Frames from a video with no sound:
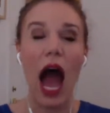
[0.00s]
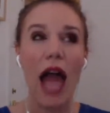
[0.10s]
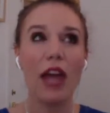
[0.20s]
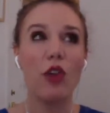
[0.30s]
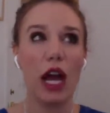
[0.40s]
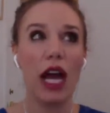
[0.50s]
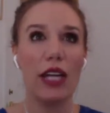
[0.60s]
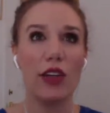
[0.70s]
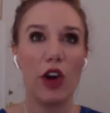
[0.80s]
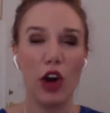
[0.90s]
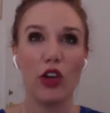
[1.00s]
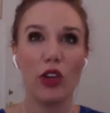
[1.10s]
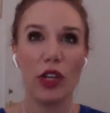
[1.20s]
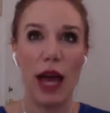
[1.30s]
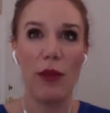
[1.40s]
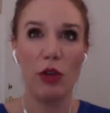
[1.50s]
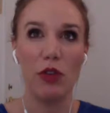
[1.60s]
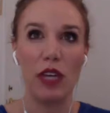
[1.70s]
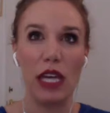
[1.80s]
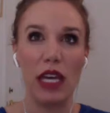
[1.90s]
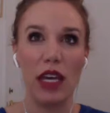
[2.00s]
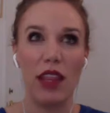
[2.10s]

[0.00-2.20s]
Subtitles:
I cried harder in that movie